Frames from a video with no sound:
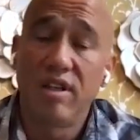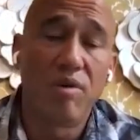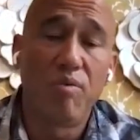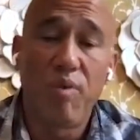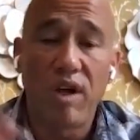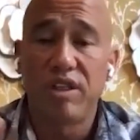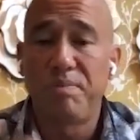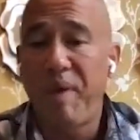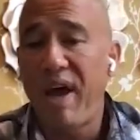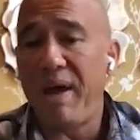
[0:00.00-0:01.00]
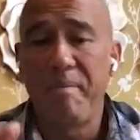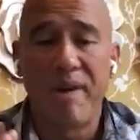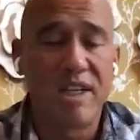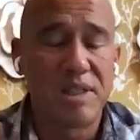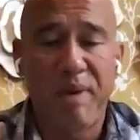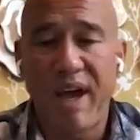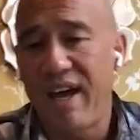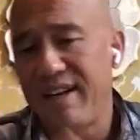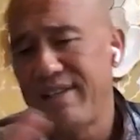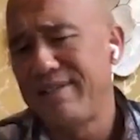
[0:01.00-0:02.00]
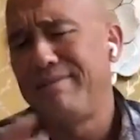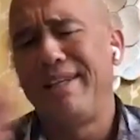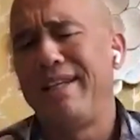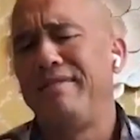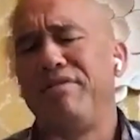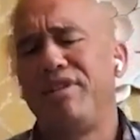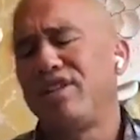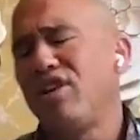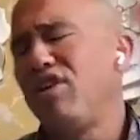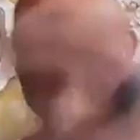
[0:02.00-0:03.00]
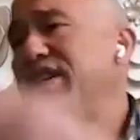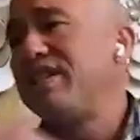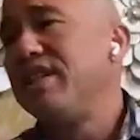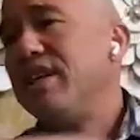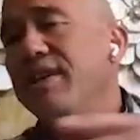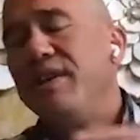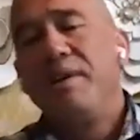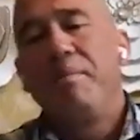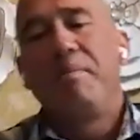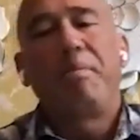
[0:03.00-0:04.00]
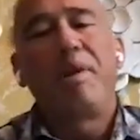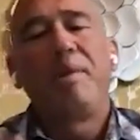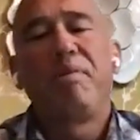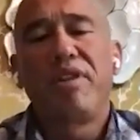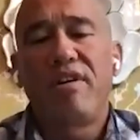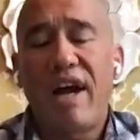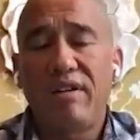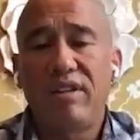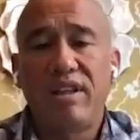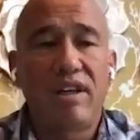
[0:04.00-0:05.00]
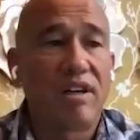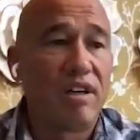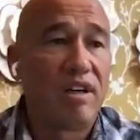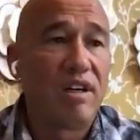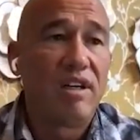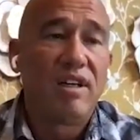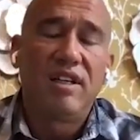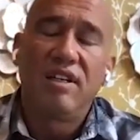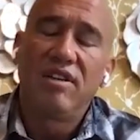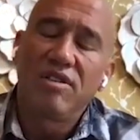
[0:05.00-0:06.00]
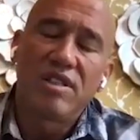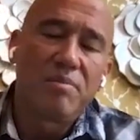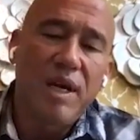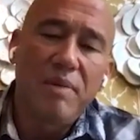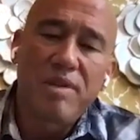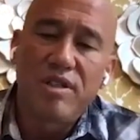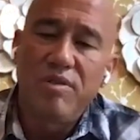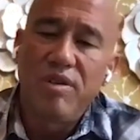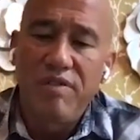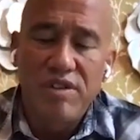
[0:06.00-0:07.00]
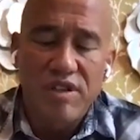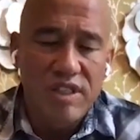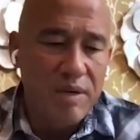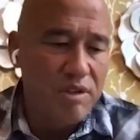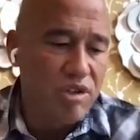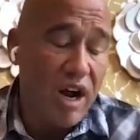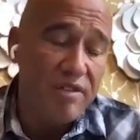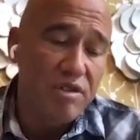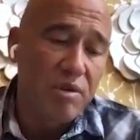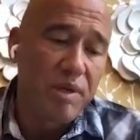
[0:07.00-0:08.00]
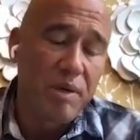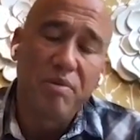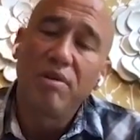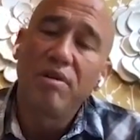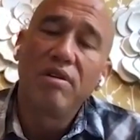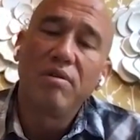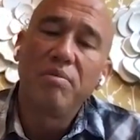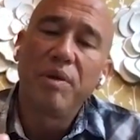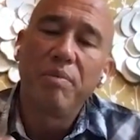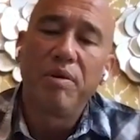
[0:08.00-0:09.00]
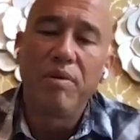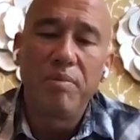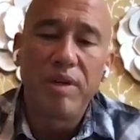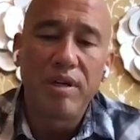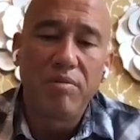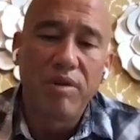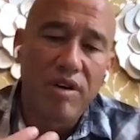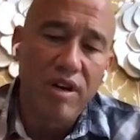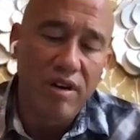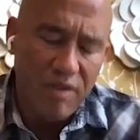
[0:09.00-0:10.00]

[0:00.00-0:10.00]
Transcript: wealth is bad, money's bad, it's evil, it's all this, but people that are out there, sometimes I'll do interviews, I'll say what drives you, and people will be, when they're